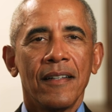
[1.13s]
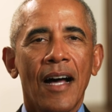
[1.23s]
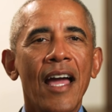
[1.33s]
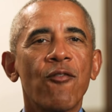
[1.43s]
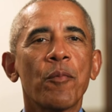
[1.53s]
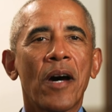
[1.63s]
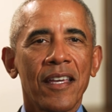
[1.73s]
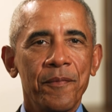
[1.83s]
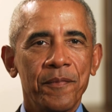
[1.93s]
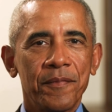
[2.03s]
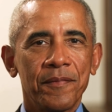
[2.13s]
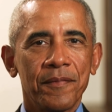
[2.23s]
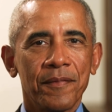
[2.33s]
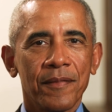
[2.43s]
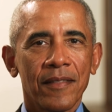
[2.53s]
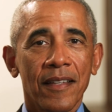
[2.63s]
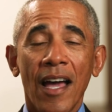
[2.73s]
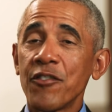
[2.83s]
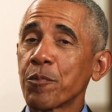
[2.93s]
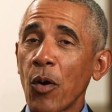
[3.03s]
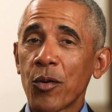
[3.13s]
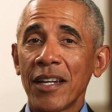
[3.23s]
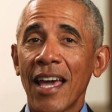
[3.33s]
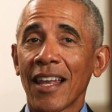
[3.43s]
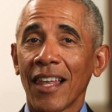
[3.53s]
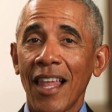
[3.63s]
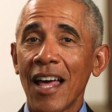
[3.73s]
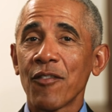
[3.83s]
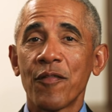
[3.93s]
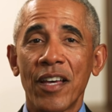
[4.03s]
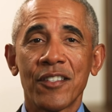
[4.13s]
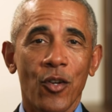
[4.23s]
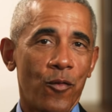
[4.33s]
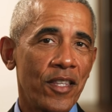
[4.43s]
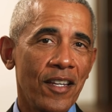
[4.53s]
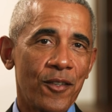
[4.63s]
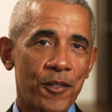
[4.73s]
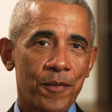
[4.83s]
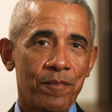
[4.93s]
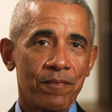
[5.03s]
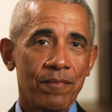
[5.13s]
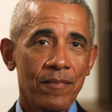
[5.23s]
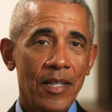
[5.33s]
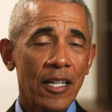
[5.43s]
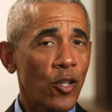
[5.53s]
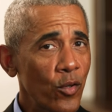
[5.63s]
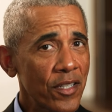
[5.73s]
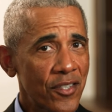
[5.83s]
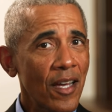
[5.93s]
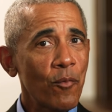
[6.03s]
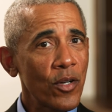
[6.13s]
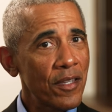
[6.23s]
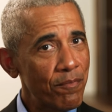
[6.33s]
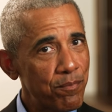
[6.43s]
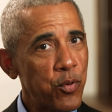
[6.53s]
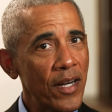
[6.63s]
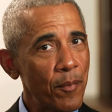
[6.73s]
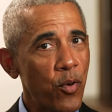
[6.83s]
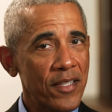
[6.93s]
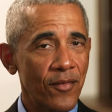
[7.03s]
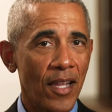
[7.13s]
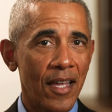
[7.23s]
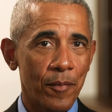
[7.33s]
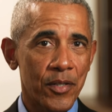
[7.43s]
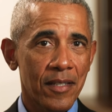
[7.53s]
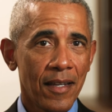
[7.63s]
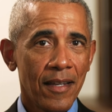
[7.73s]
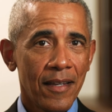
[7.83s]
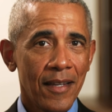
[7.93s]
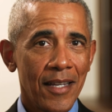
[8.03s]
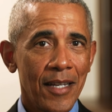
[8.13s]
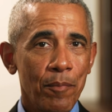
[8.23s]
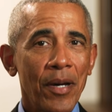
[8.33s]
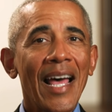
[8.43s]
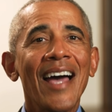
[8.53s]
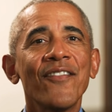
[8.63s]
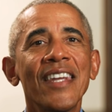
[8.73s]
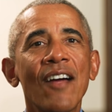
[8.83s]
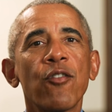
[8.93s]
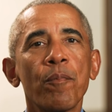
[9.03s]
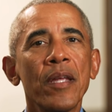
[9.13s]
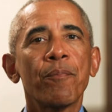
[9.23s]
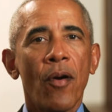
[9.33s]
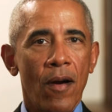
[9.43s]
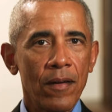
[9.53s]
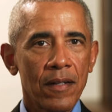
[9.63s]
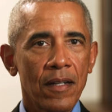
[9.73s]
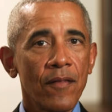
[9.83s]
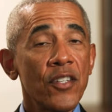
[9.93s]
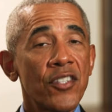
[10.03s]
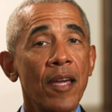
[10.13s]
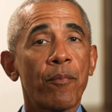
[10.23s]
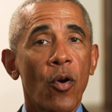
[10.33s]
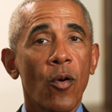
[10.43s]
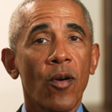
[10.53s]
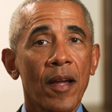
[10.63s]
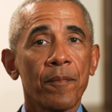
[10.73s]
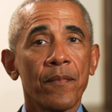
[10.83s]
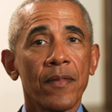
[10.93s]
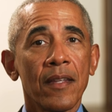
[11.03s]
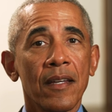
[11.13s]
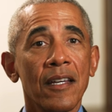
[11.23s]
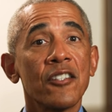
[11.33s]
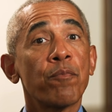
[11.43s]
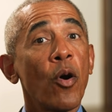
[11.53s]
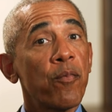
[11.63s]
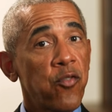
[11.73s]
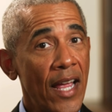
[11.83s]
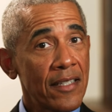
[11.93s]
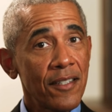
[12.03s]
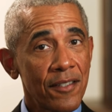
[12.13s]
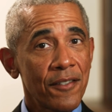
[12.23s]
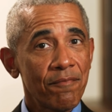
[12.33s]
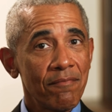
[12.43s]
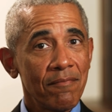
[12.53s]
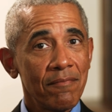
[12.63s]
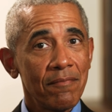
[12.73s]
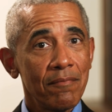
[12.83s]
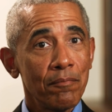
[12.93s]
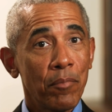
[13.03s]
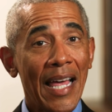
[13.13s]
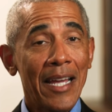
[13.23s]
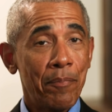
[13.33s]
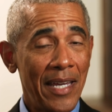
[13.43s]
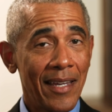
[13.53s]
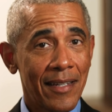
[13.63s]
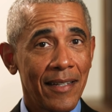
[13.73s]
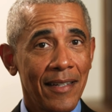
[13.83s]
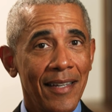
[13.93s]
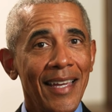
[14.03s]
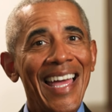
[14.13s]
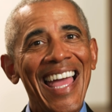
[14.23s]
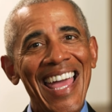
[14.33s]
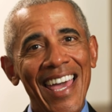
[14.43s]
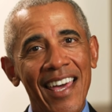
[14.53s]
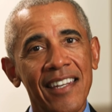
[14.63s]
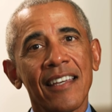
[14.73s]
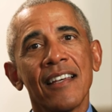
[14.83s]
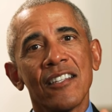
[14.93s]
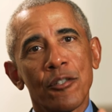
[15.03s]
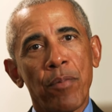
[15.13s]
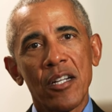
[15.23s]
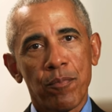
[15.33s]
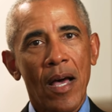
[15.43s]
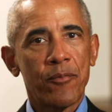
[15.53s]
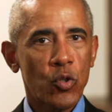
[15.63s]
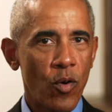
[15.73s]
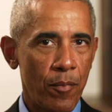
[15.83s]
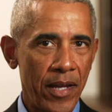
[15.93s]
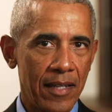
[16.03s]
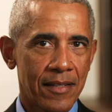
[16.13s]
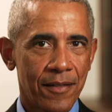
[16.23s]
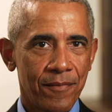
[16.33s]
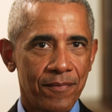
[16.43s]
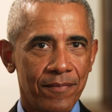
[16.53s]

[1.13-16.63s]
Hi, everybody. I've spoken at a lot of events over the years, including some with pretty impressive lineups, but I've never been part of the same program as Pope Francis, Blackpink, and SpongeBob SquarePants.